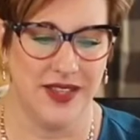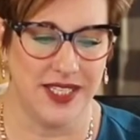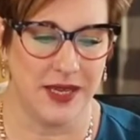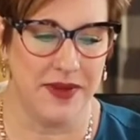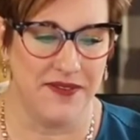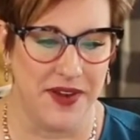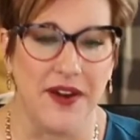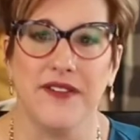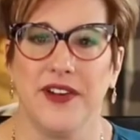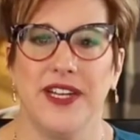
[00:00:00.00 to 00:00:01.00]
So this can
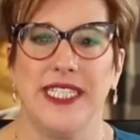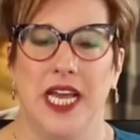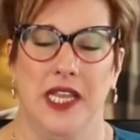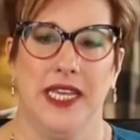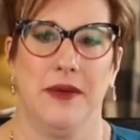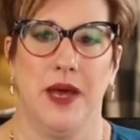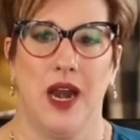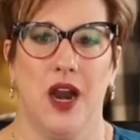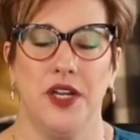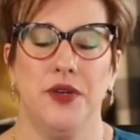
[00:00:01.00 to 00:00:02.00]
be very, very
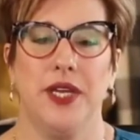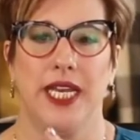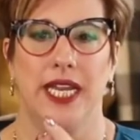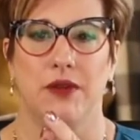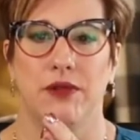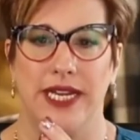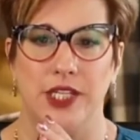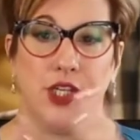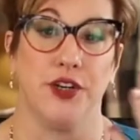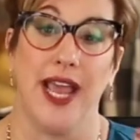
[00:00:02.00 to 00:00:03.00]
telling about, are you
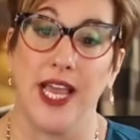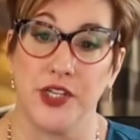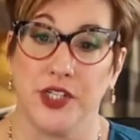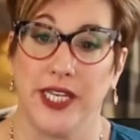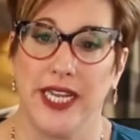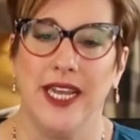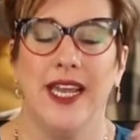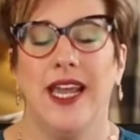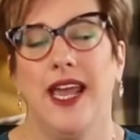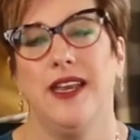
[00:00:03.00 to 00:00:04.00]
getting reach
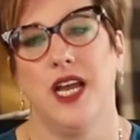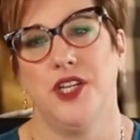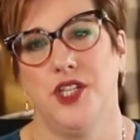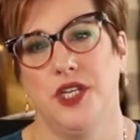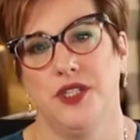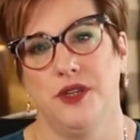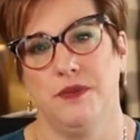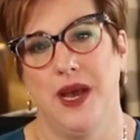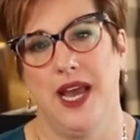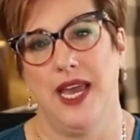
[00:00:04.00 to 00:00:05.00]
internationally and not
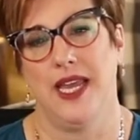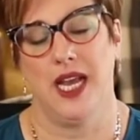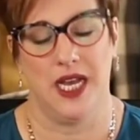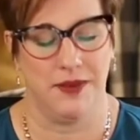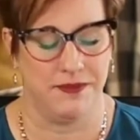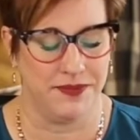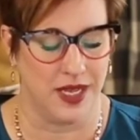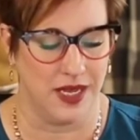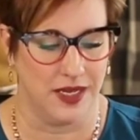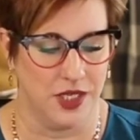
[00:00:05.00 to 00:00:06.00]
just by
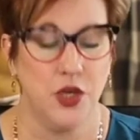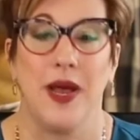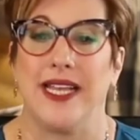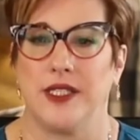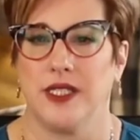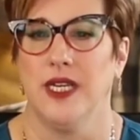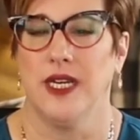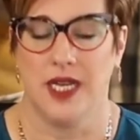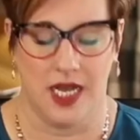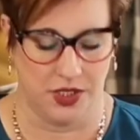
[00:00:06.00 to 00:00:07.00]

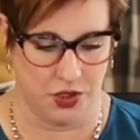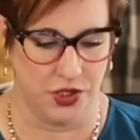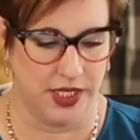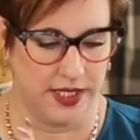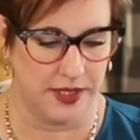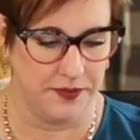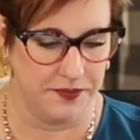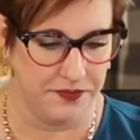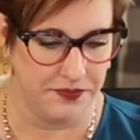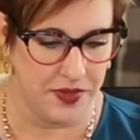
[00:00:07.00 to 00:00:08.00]
US searches.